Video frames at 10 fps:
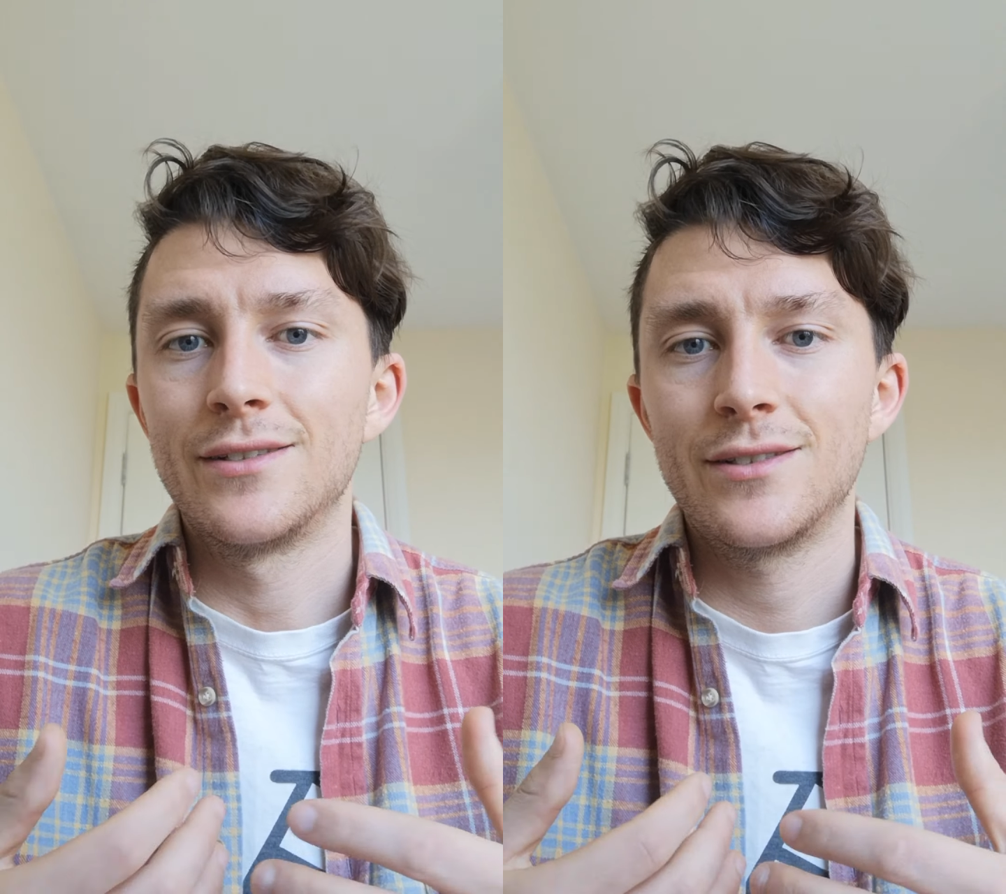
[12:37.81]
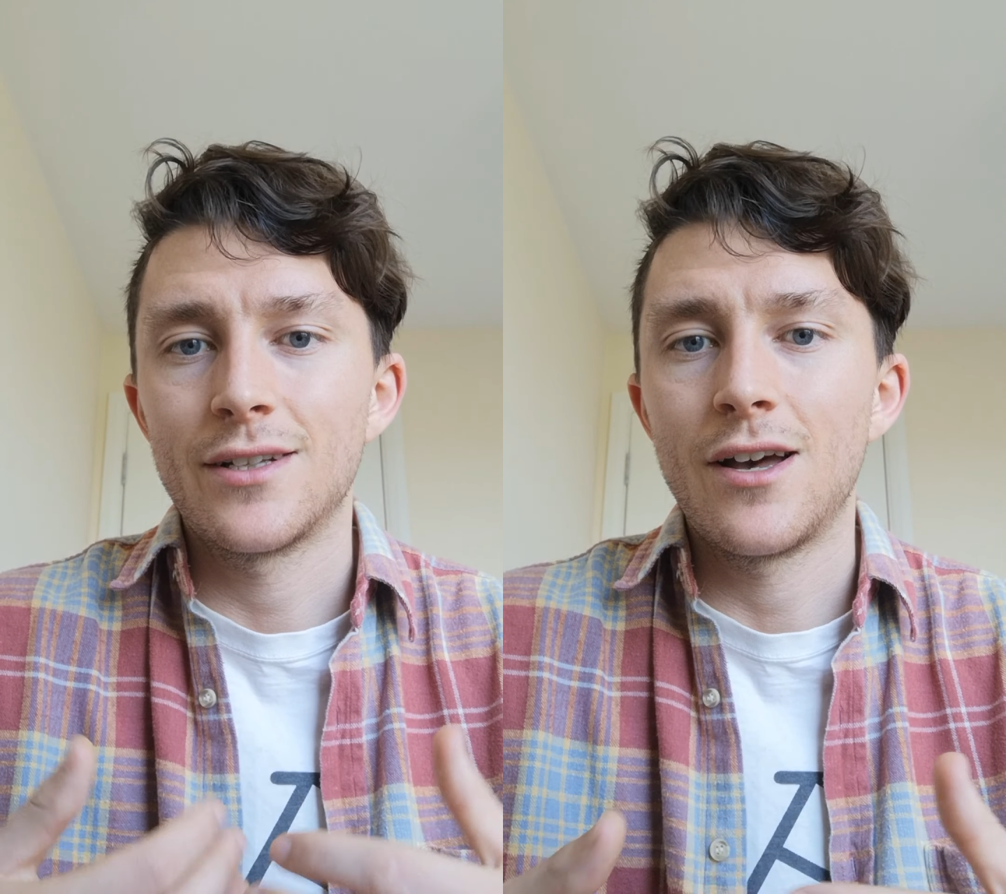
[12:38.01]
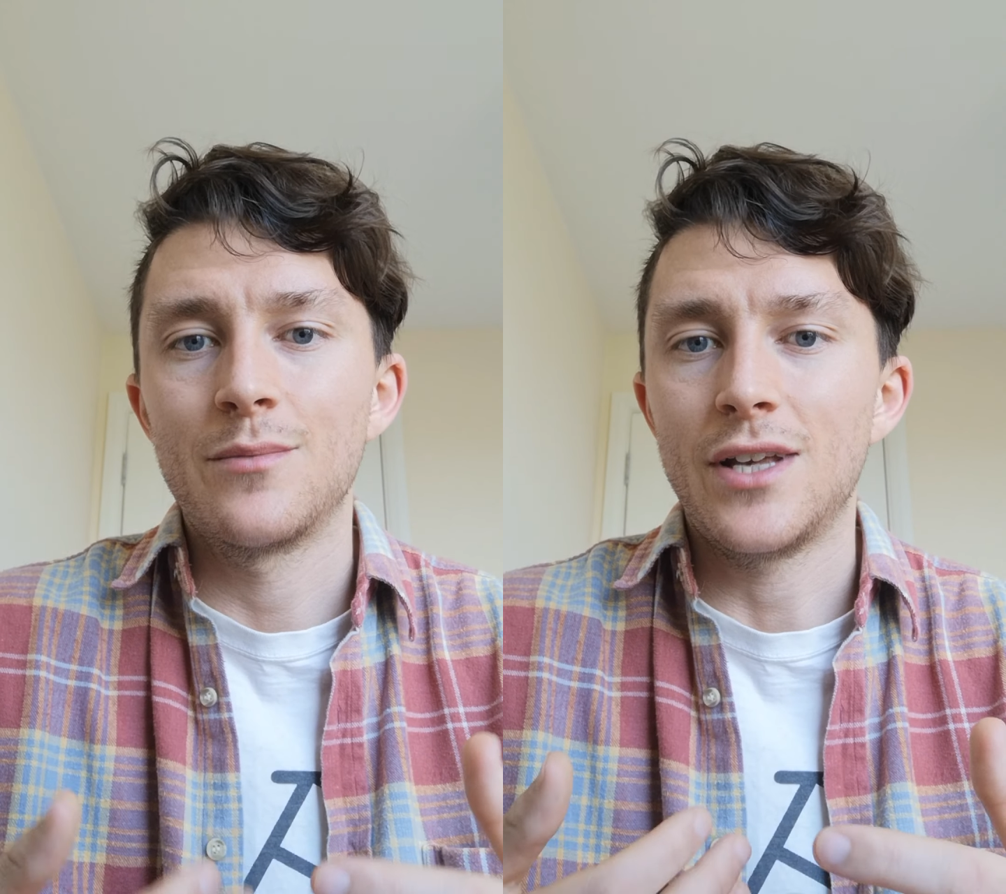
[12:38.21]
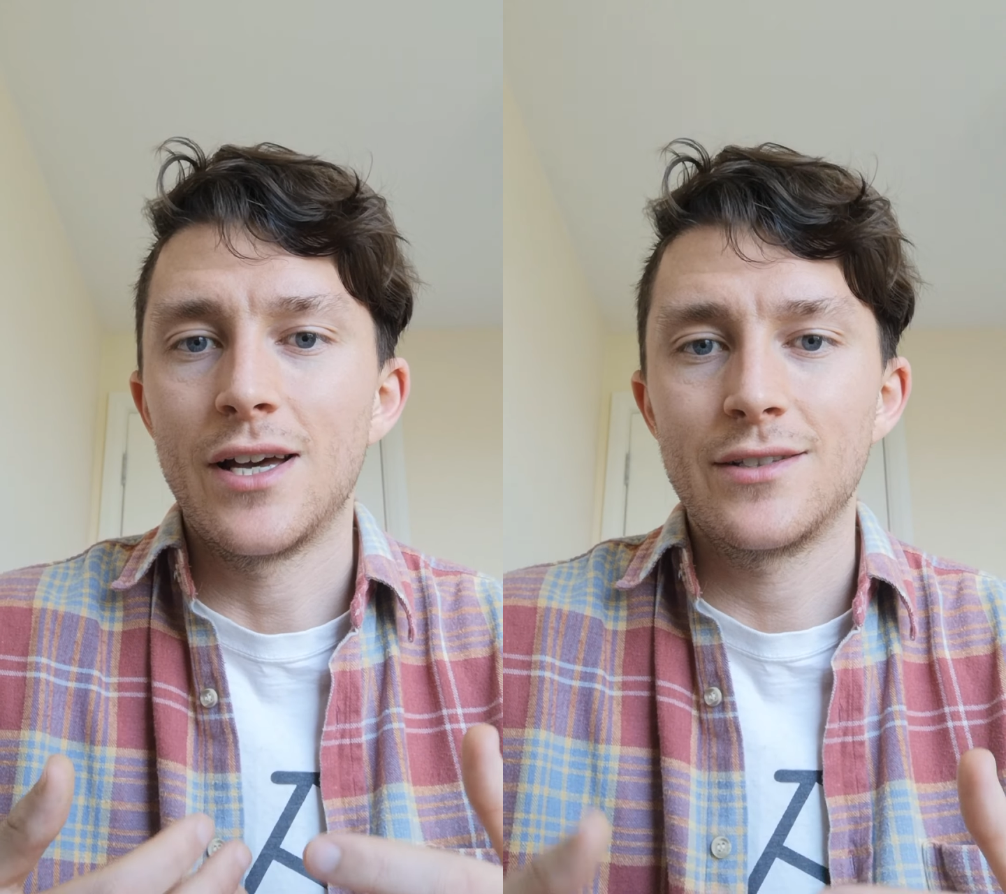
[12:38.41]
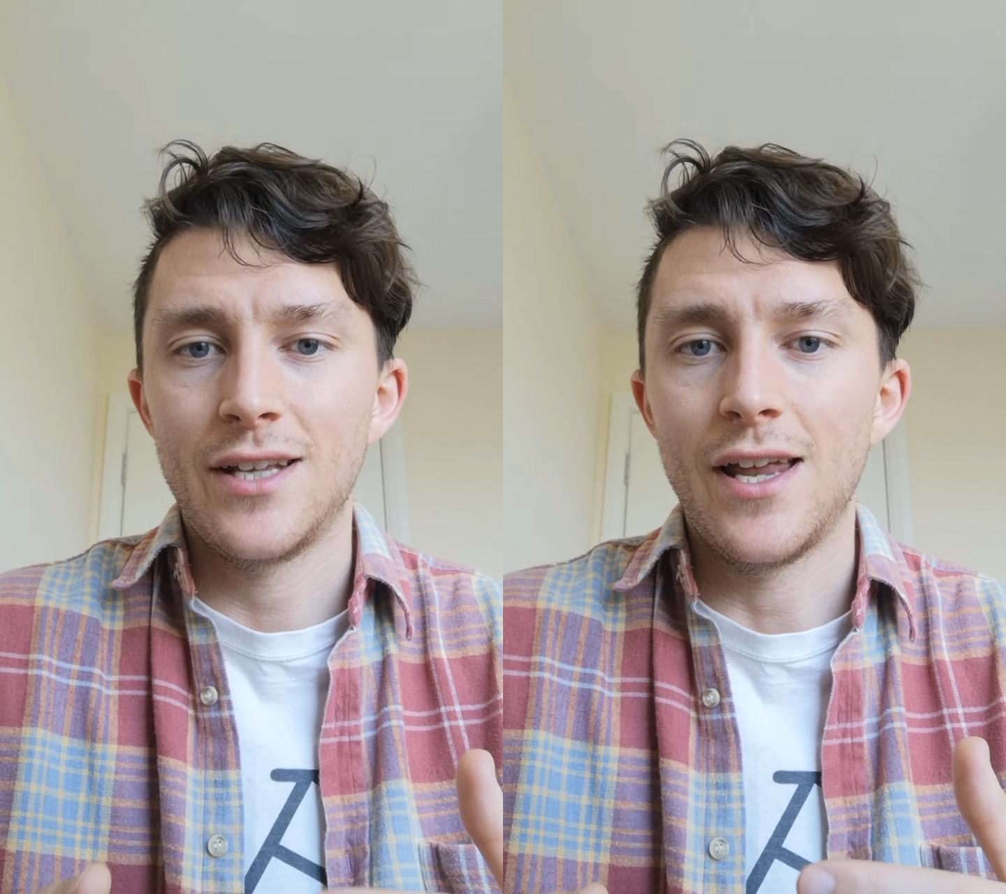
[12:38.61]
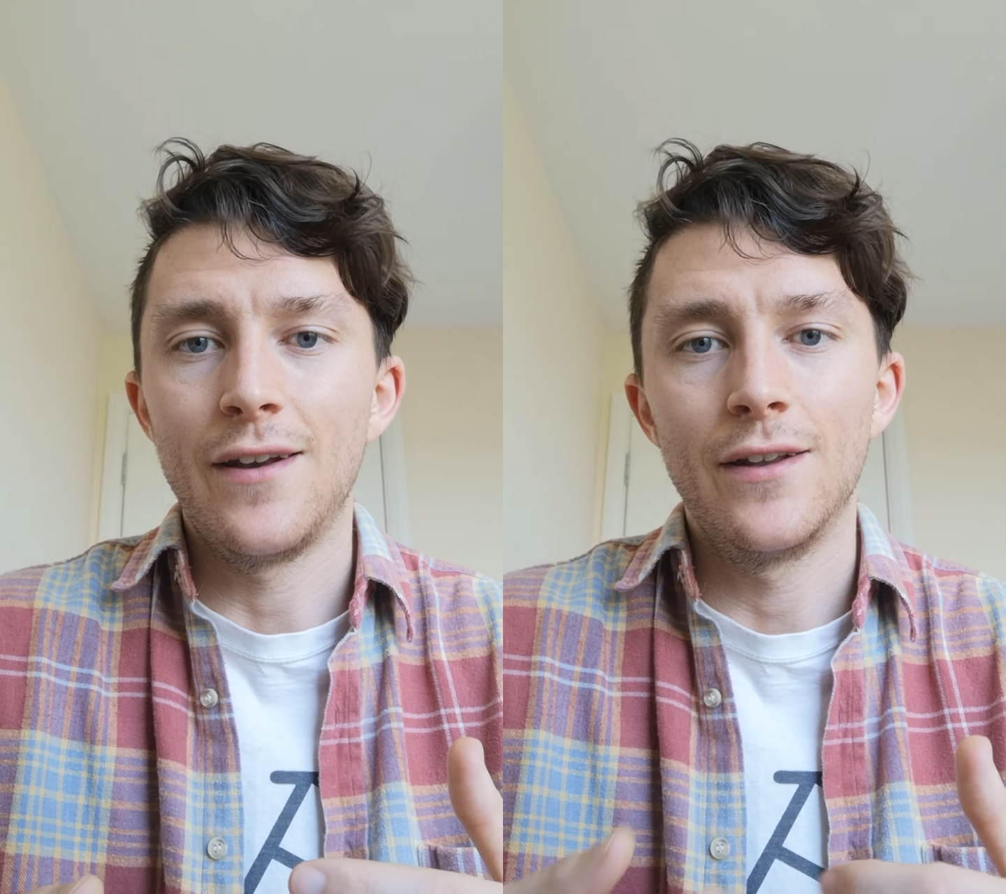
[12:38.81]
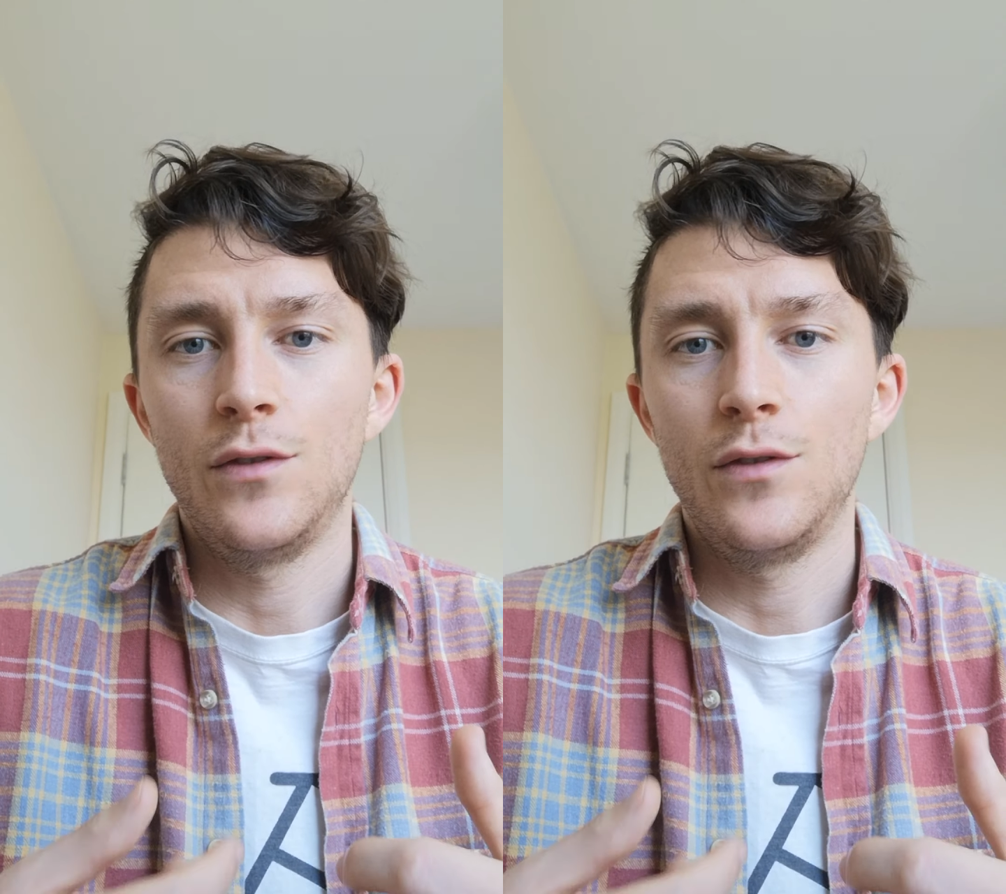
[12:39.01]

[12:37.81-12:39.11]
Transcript: times out of 10,